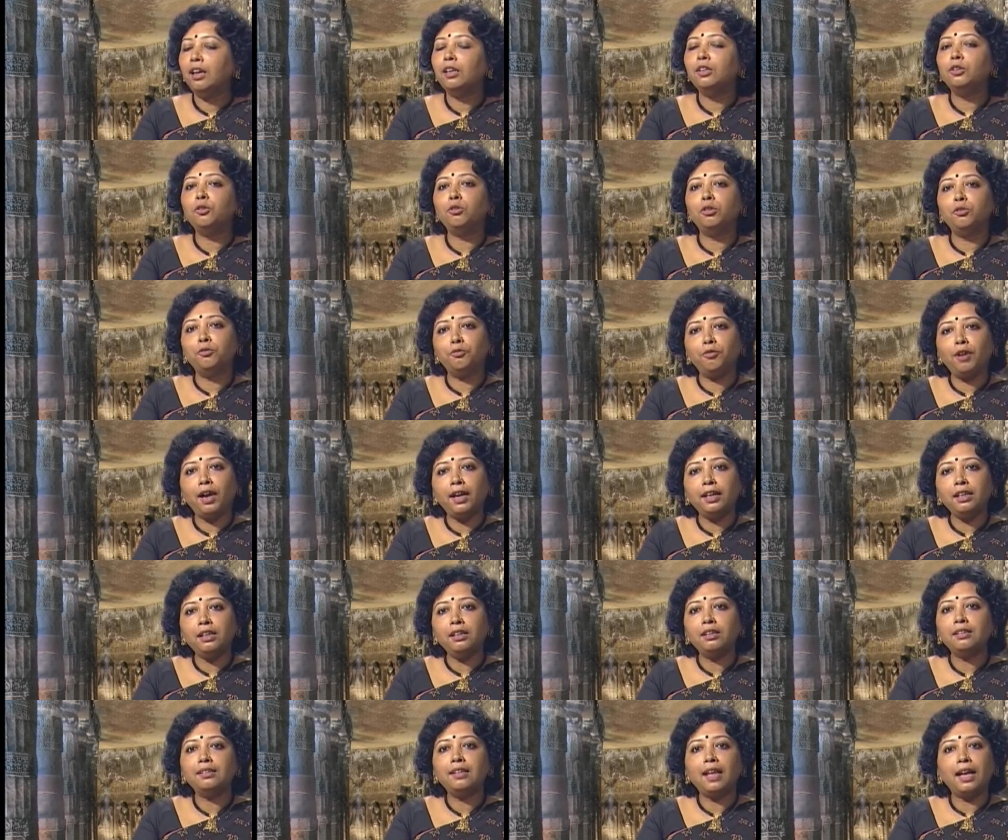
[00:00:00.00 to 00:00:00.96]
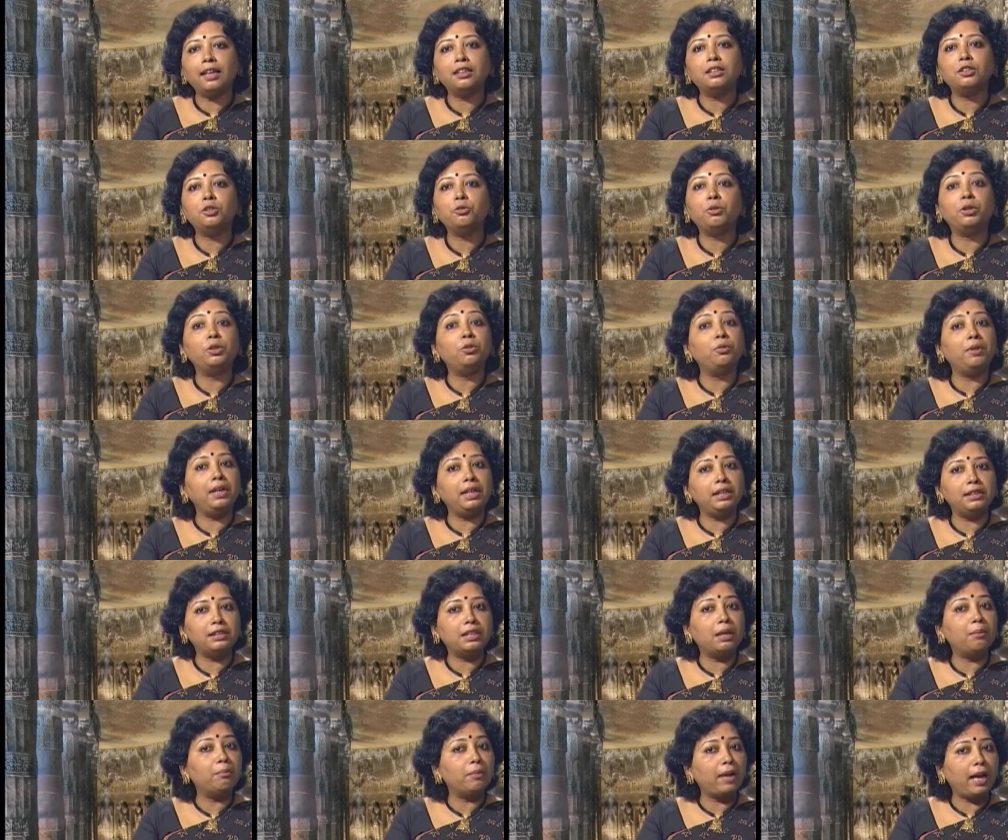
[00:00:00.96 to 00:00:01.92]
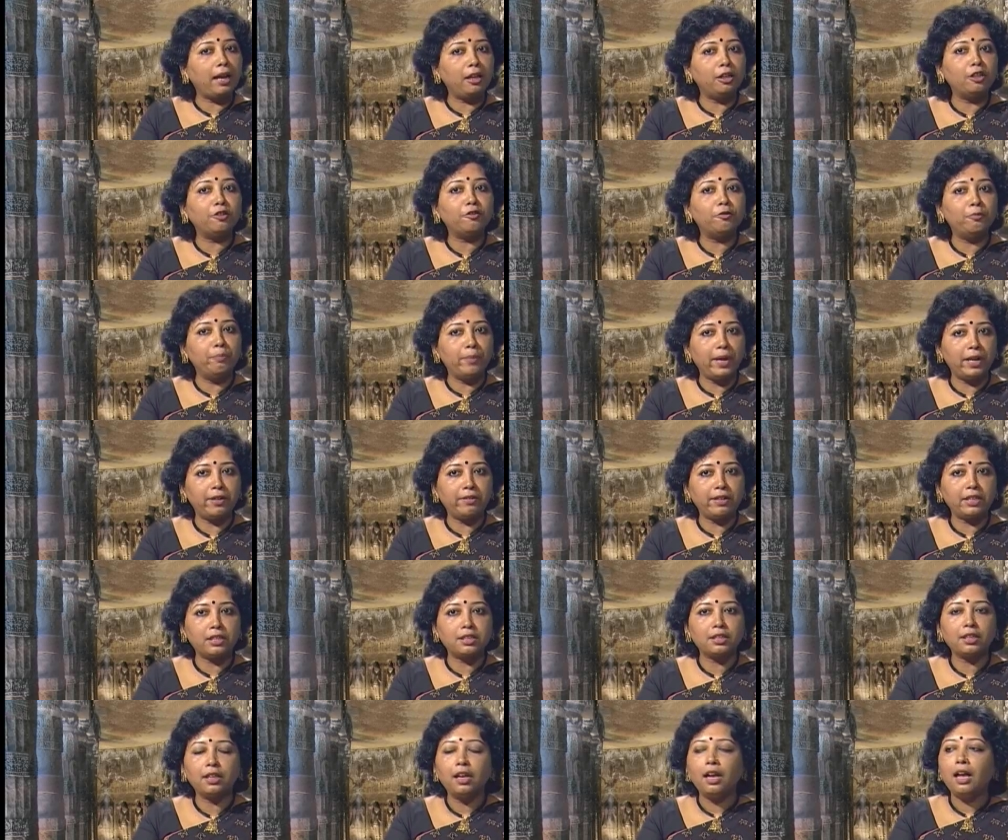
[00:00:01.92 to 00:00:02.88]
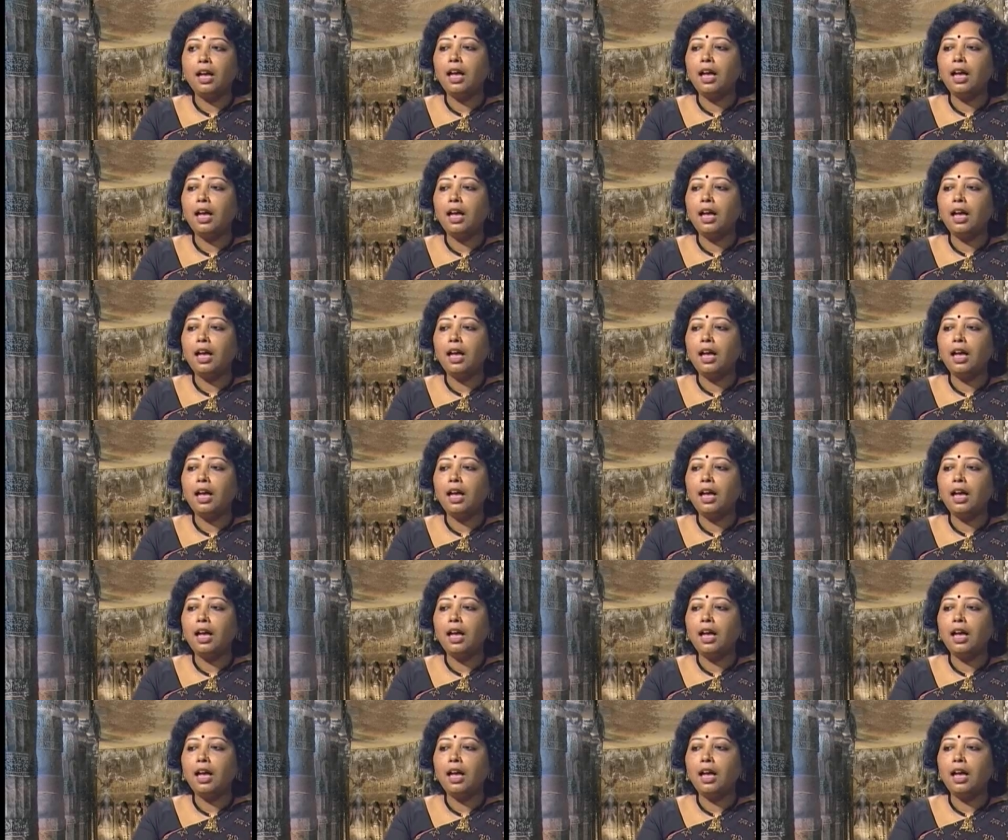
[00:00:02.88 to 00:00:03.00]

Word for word: you'll find that you are doing some kind of merit.